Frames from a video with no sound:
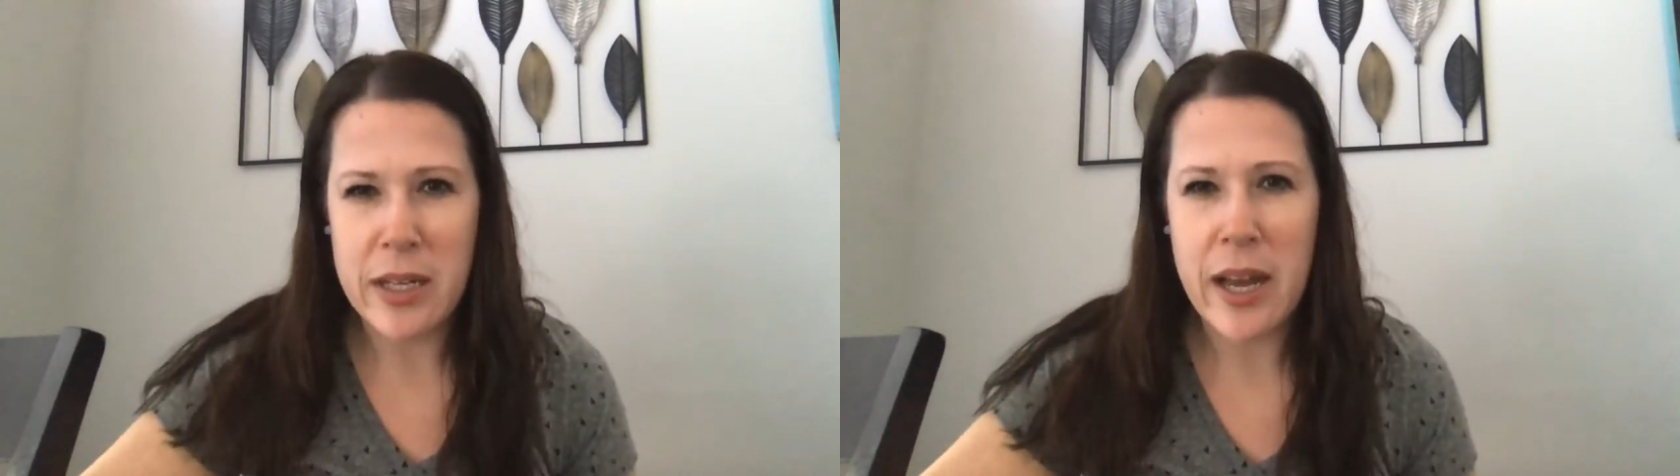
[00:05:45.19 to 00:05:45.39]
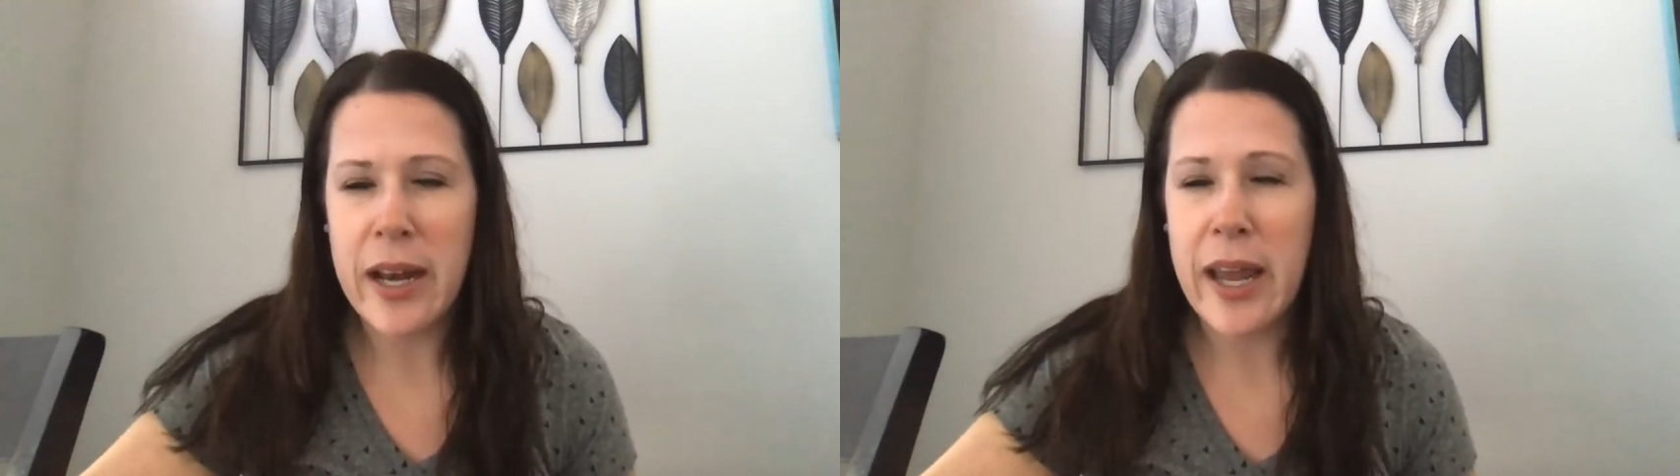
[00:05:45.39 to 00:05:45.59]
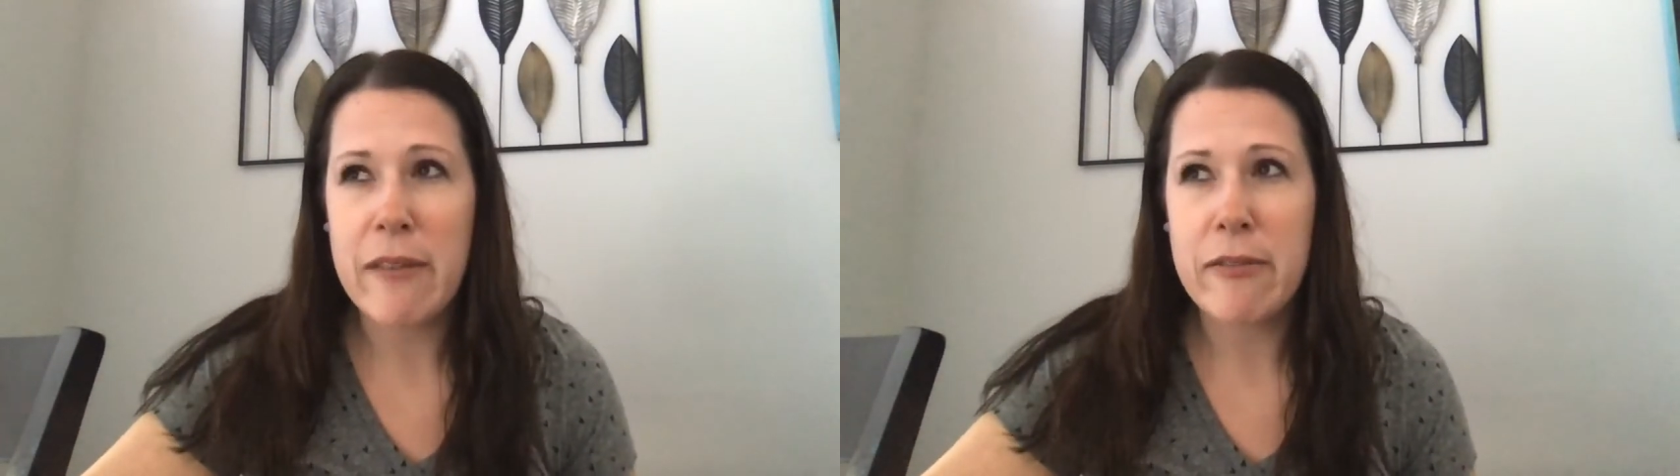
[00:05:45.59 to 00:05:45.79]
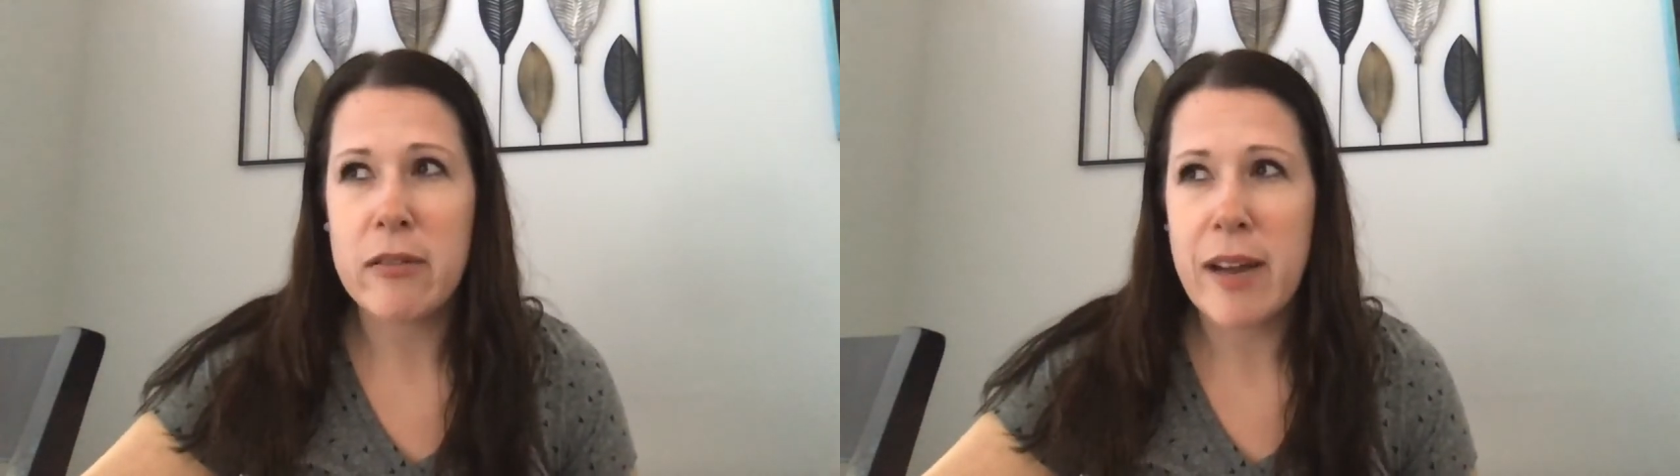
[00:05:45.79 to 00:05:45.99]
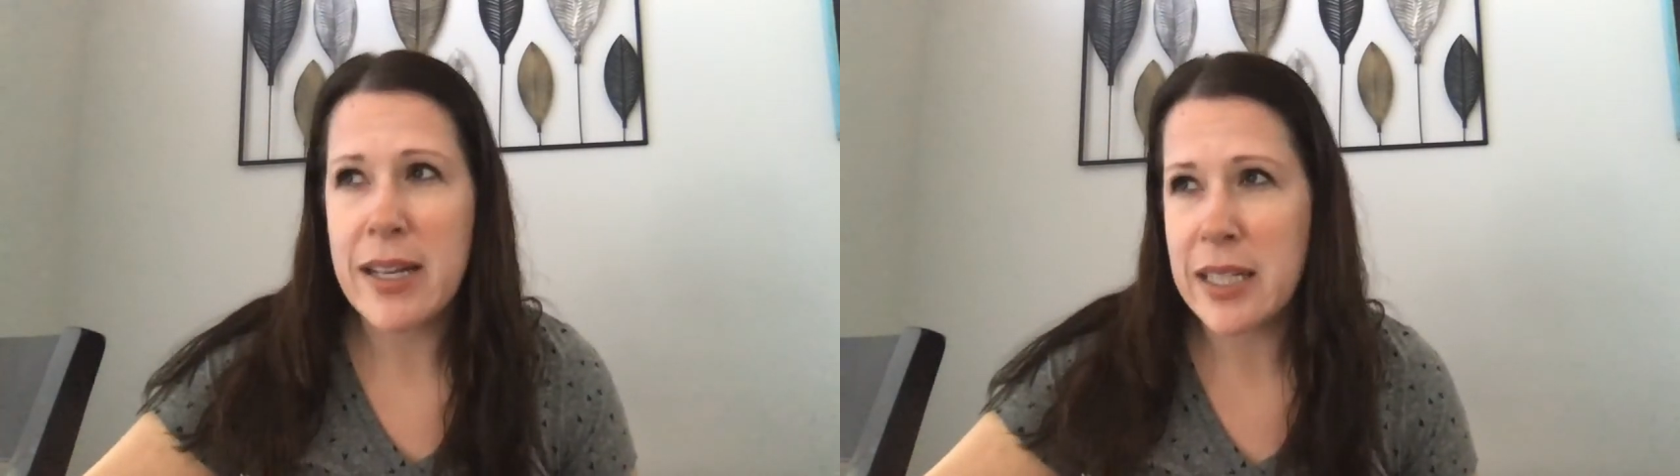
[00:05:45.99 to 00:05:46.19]
None
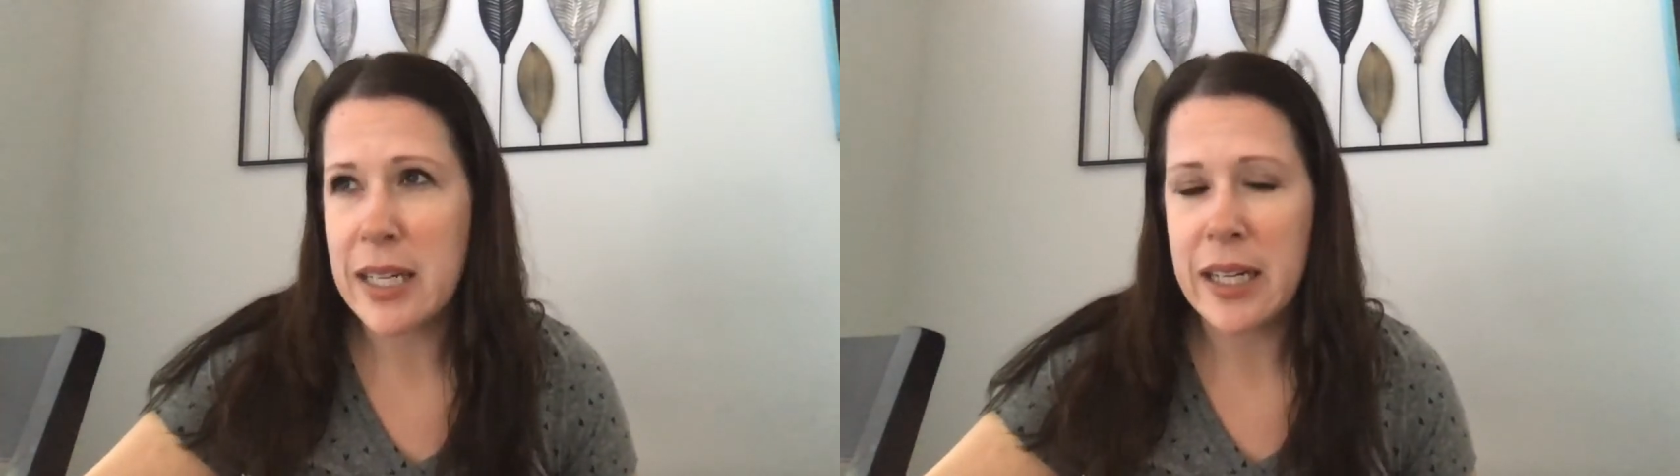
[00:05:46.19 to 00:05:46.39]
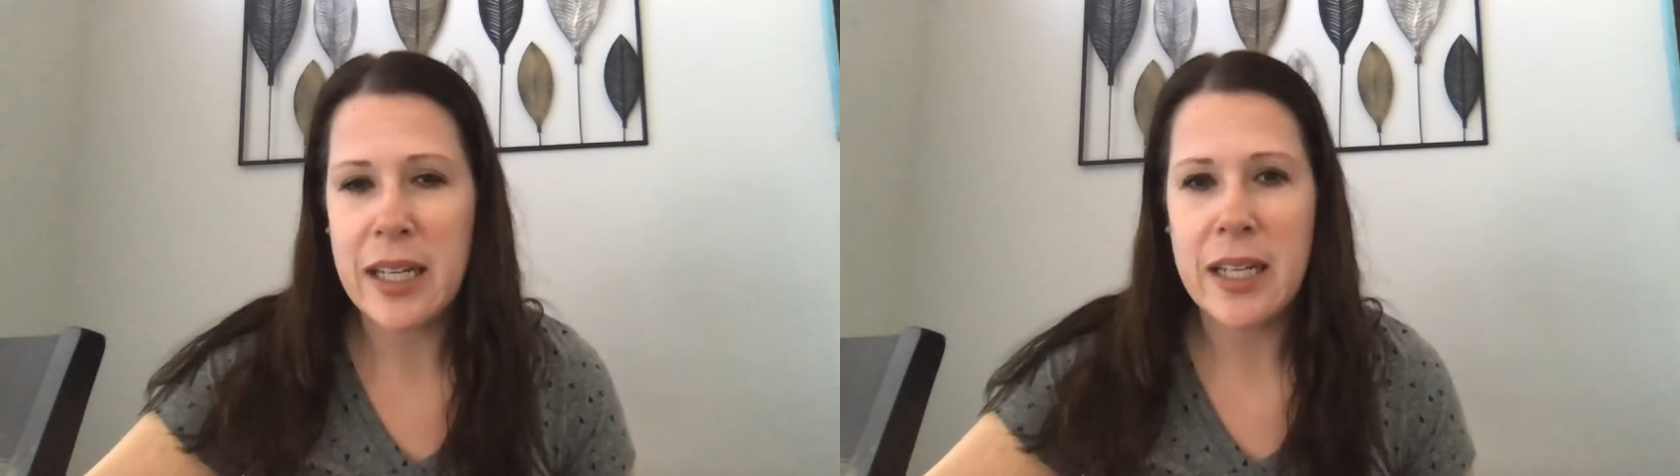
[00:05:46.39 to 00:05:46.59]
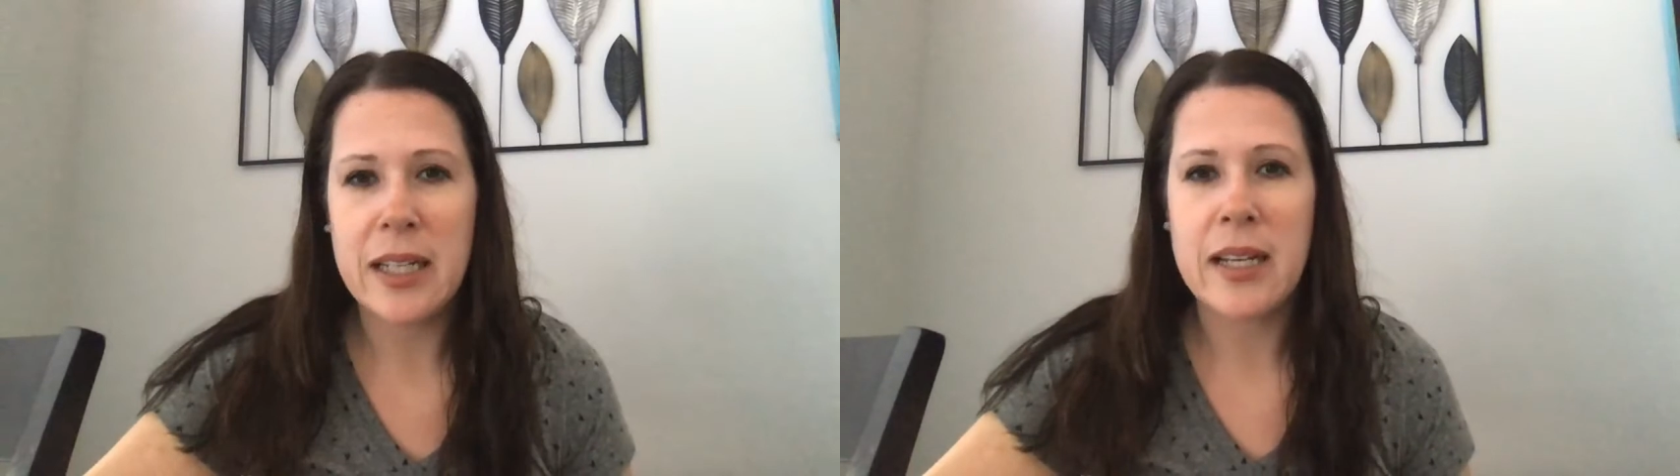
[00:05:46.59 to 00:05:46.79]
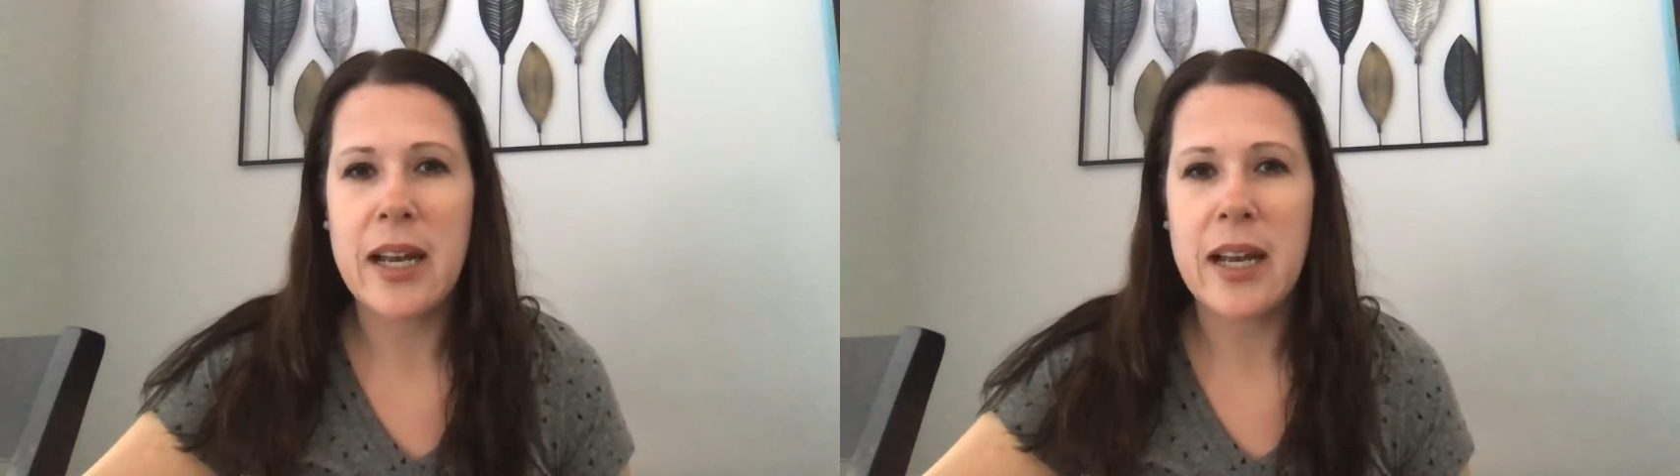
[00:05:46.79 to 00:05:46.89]
ever resonated,